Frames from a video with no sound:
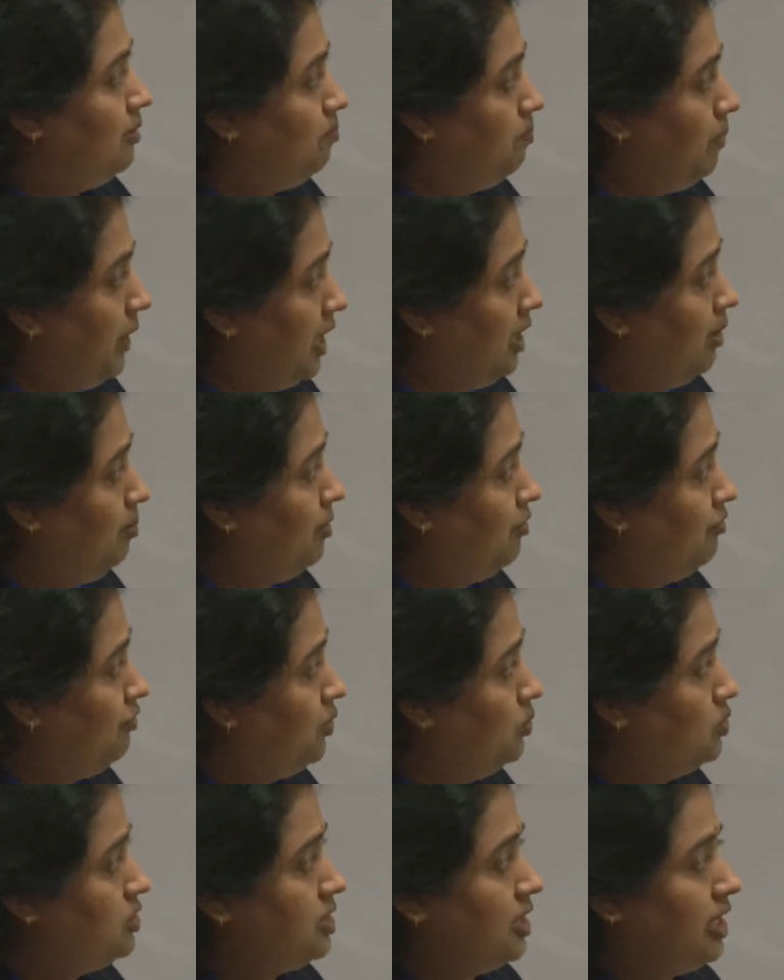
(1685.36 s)
pick up a
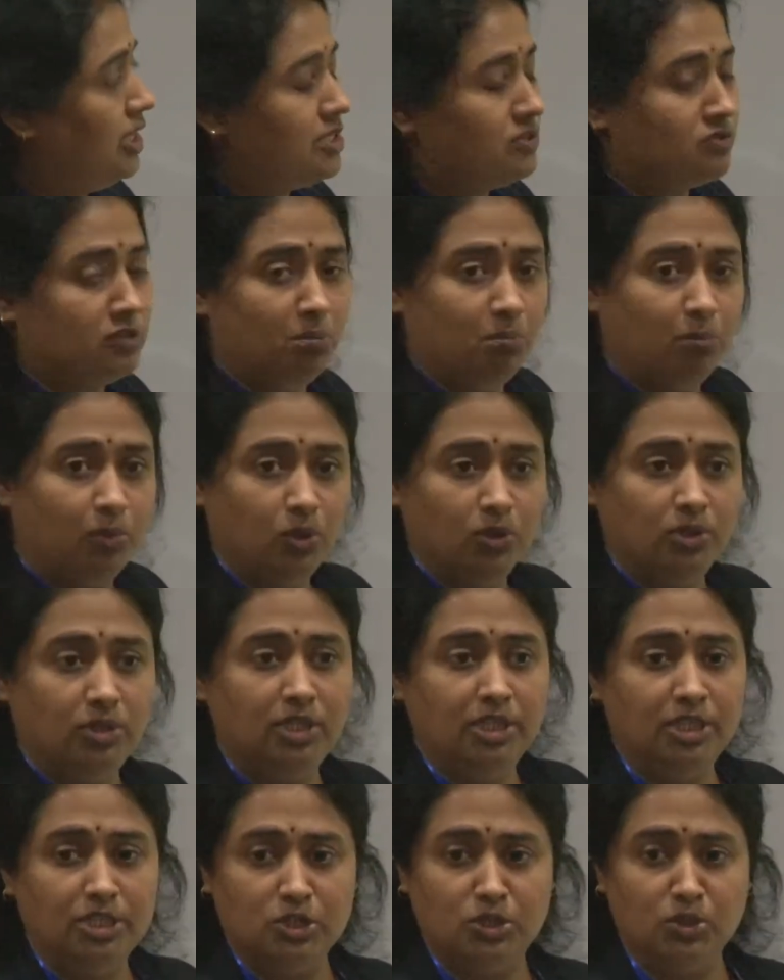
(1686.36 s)
few cells from both
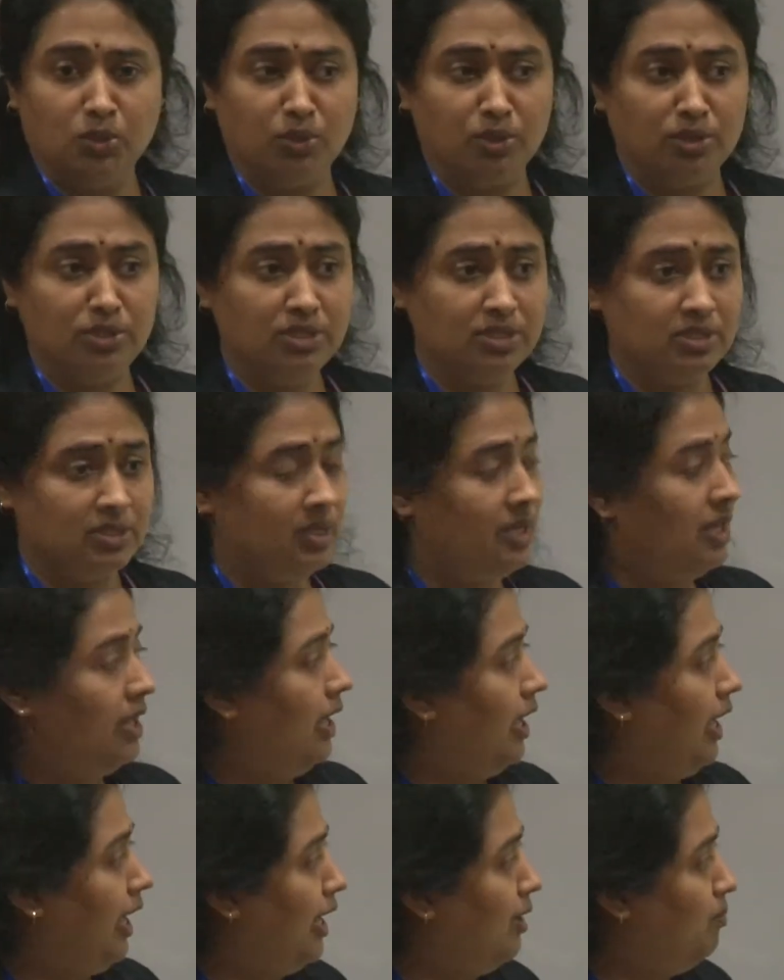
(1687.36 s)
these donors
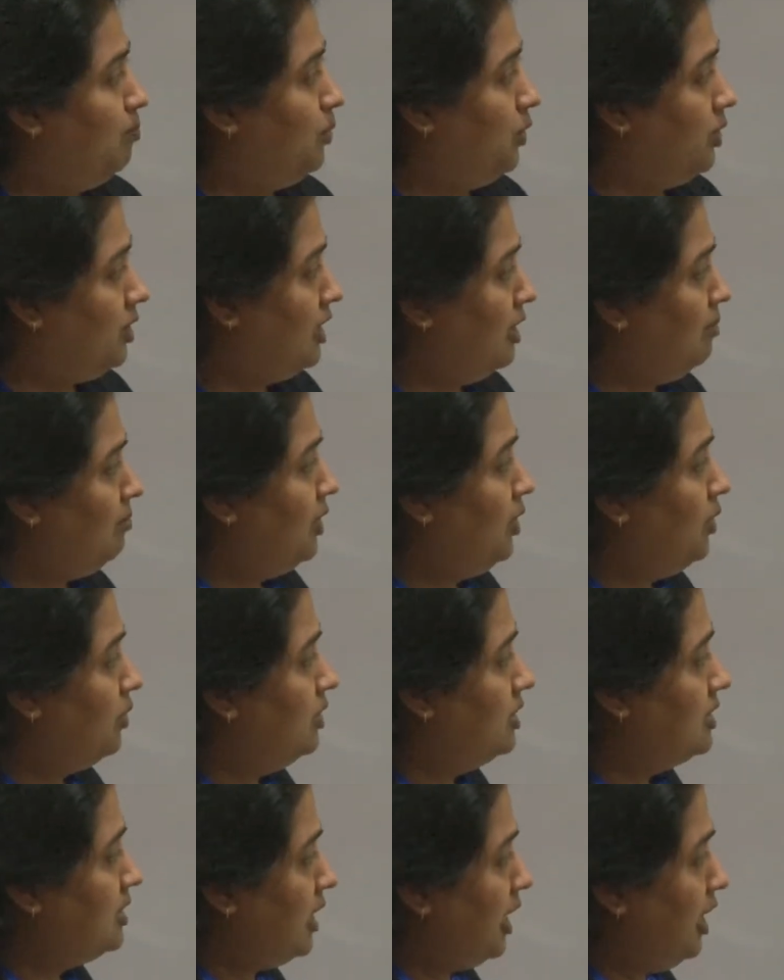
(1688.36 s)
and put them into
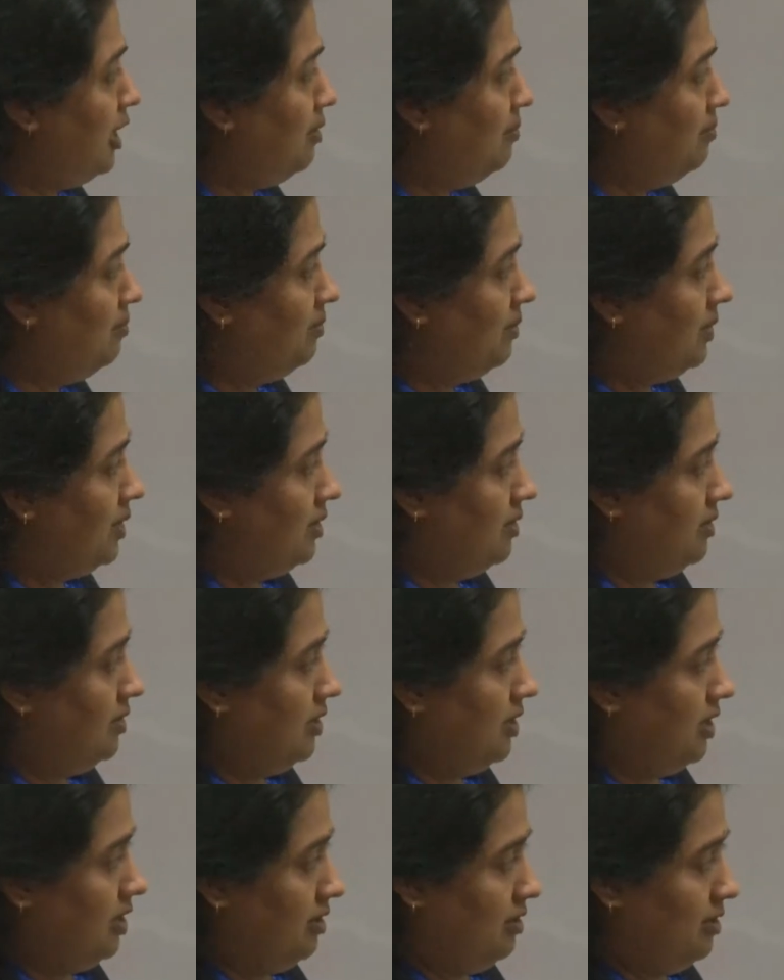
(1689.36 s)
the same
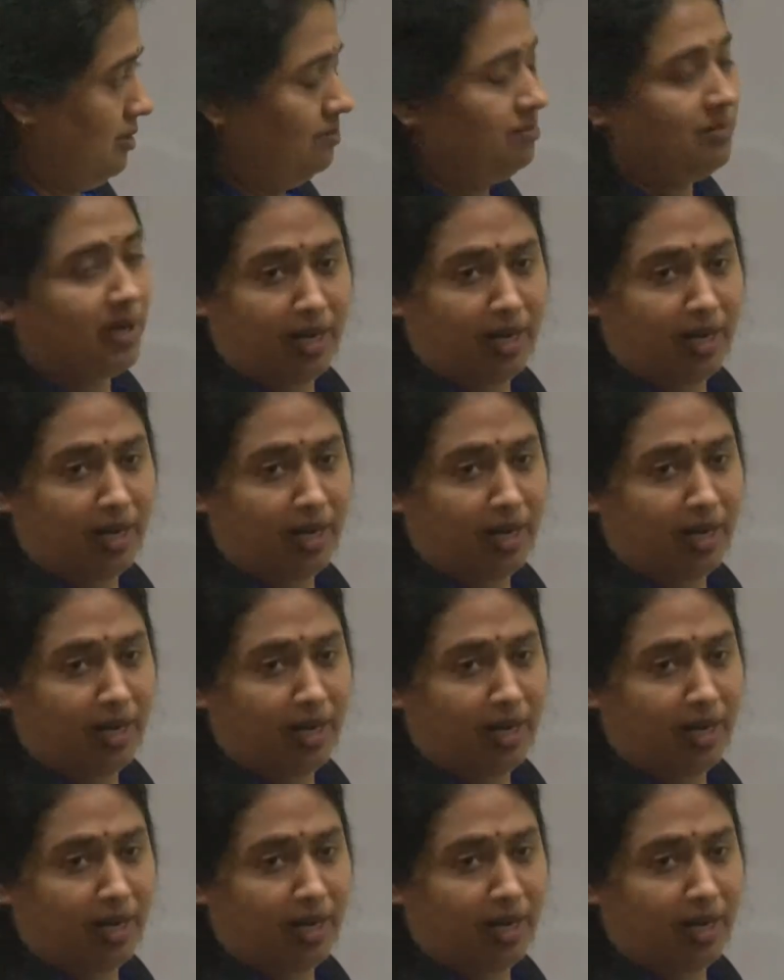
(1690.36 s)
uh,